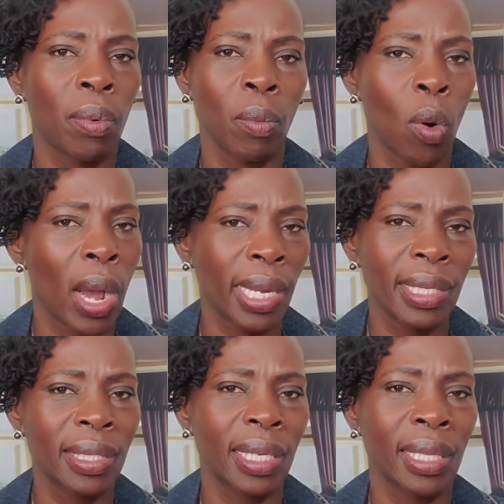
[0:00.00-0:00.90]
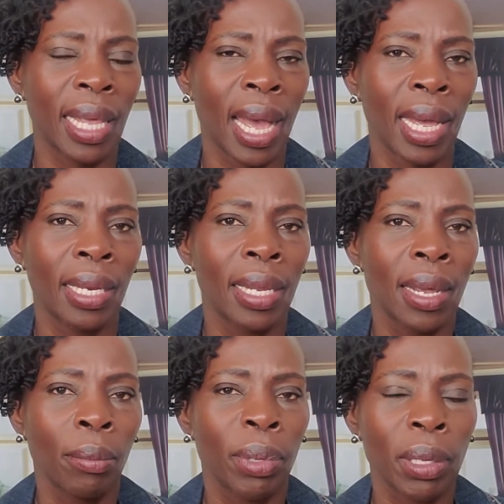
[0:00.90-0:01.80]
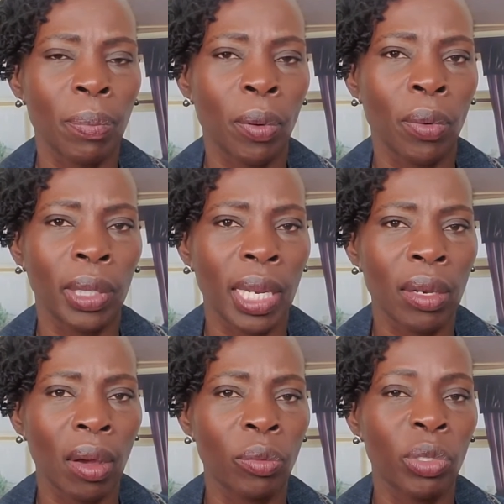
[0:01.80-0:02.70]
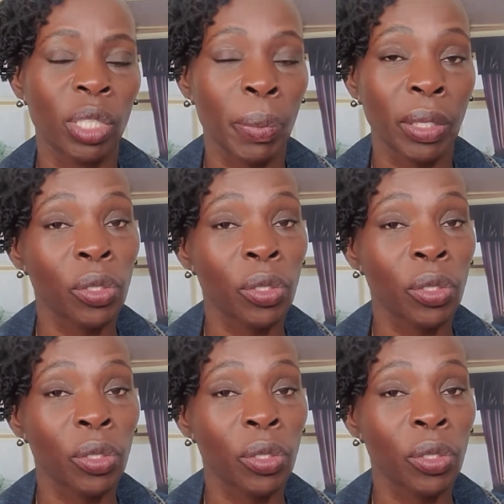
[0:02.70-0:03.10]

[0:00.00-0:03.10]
Why is it that people cannot respect you?